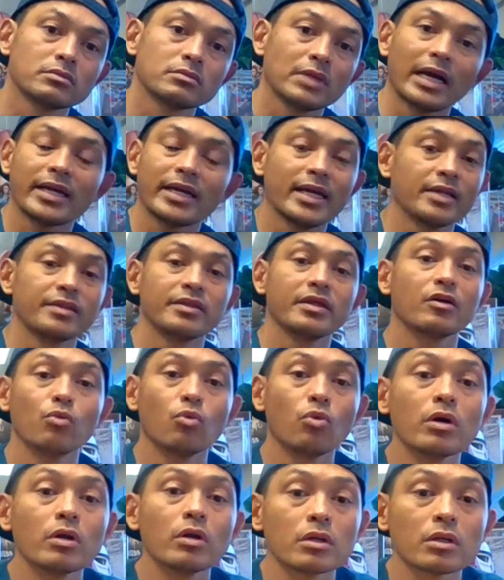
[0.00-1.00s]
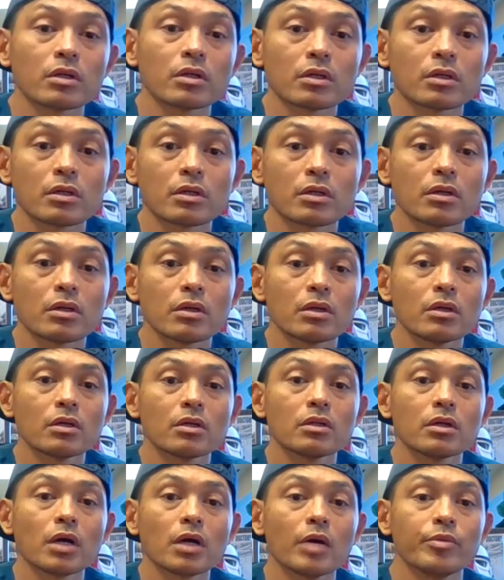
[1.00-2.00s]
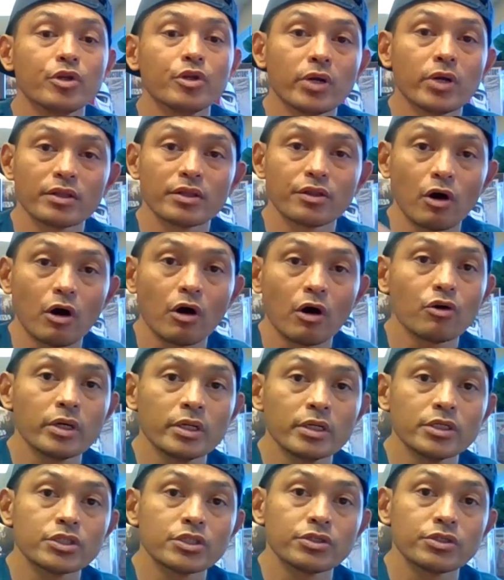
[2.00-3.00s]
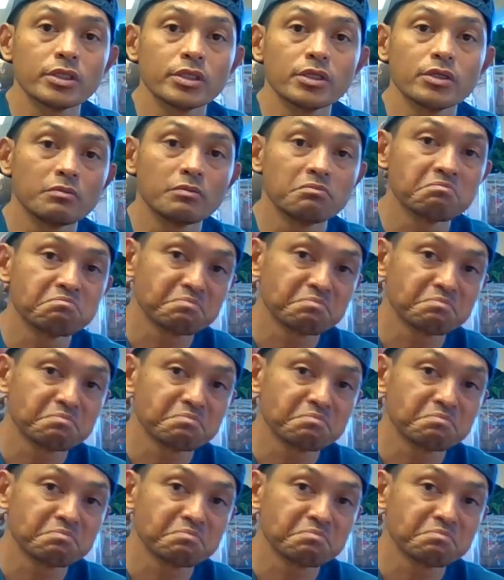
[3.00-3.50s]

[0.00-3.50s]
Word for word: I can't think of one. I mean, you got the auto industry,